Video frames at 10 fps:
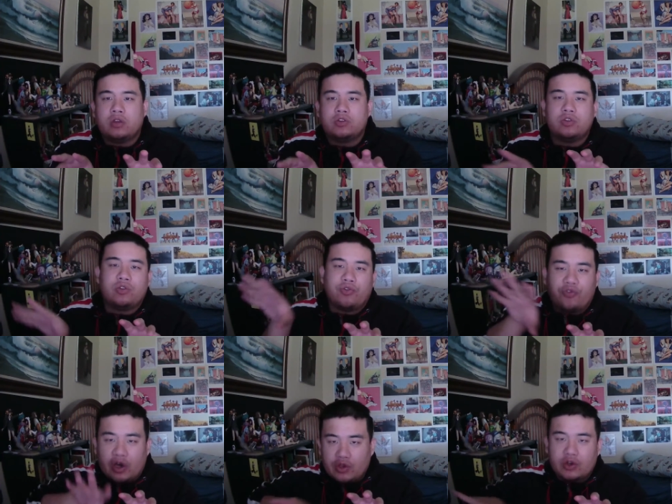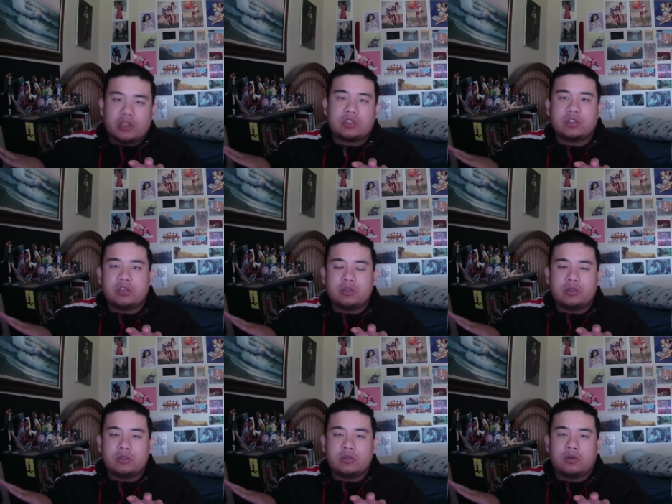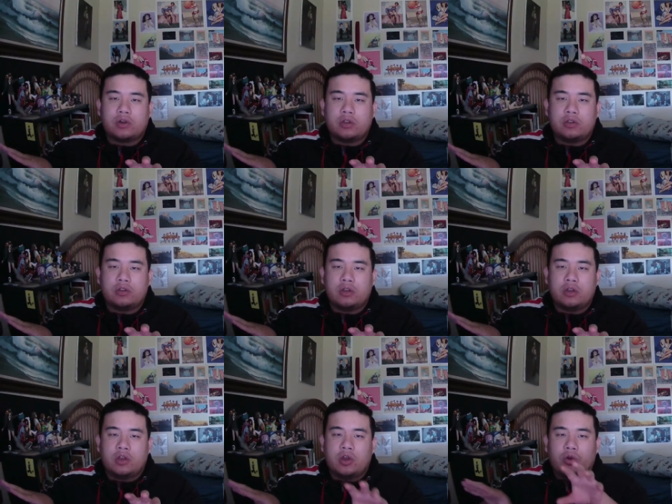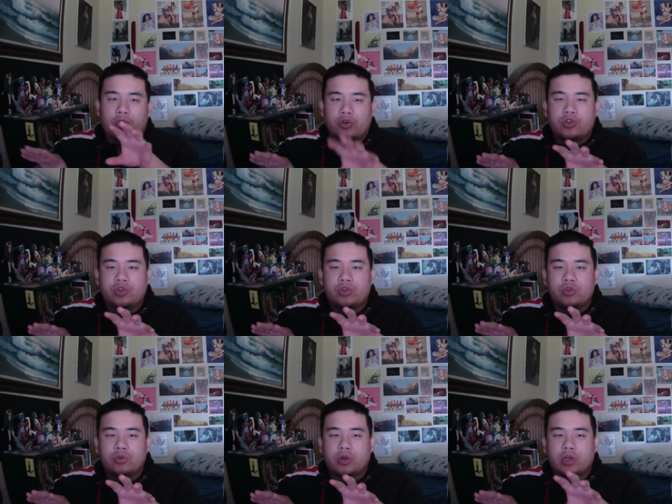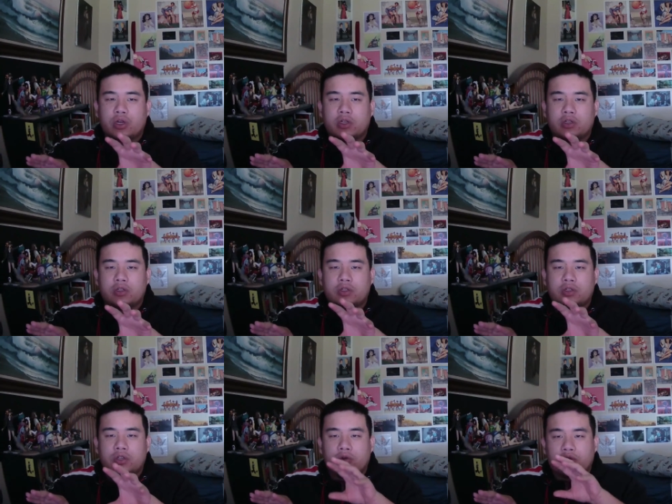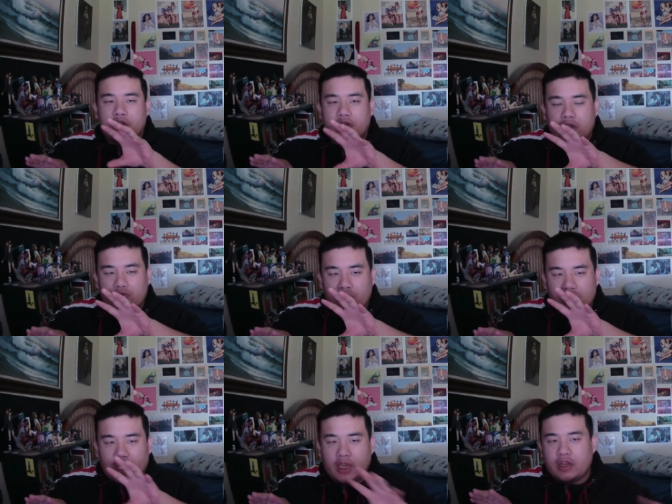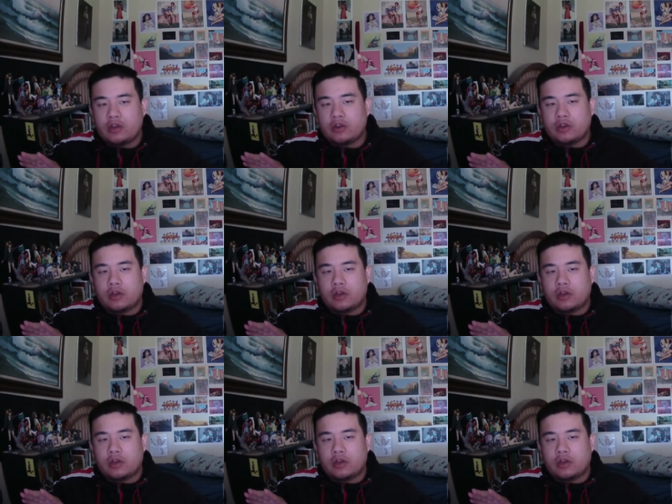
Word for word: Do you follow your instinct, right, or do you uh, you know retain?